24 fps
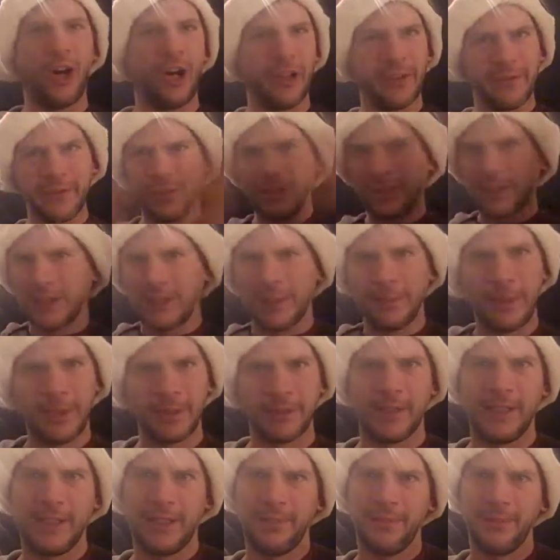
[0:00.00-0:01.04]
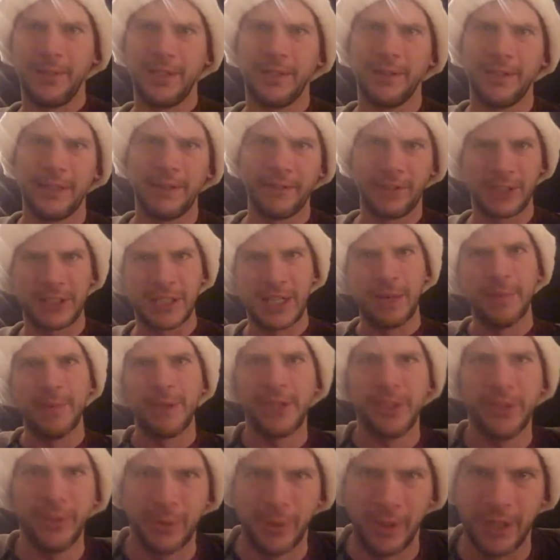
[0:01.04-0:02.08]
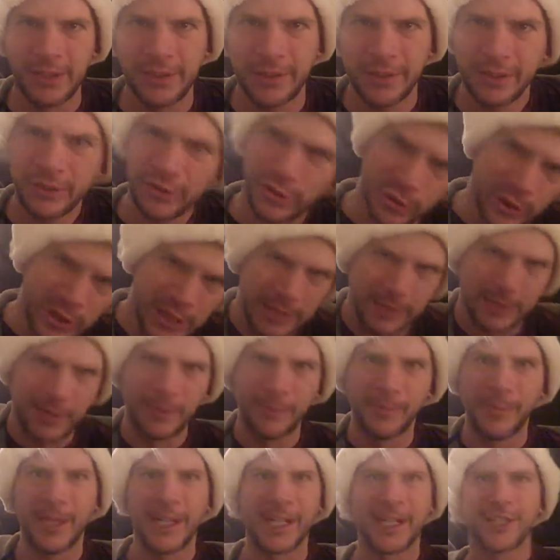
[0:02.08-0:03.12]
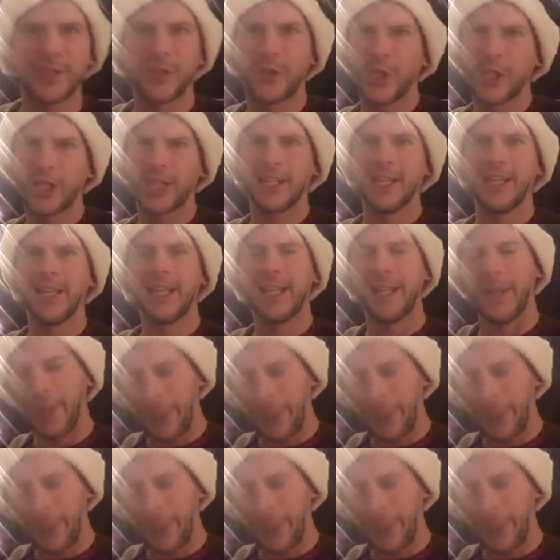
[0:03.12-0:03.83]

all of you are going to be around me every time I do one, so keep coming back and checking that